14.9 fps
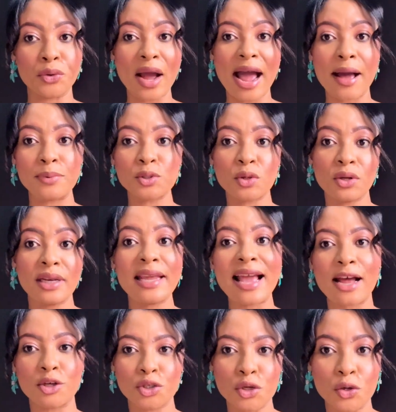absolutely
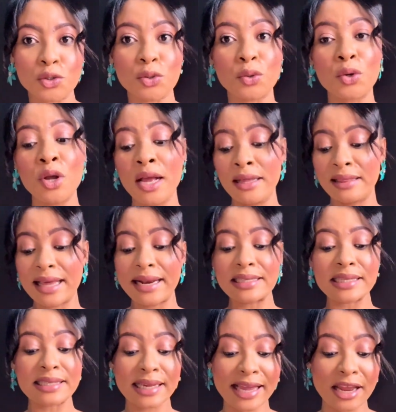adore. So that is the
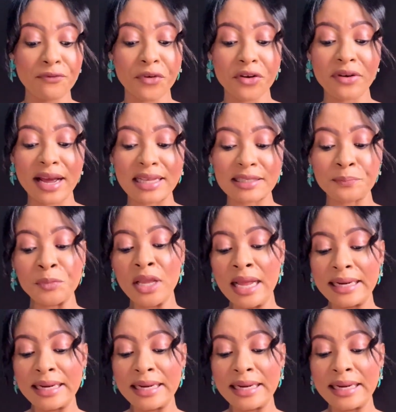second fragrance.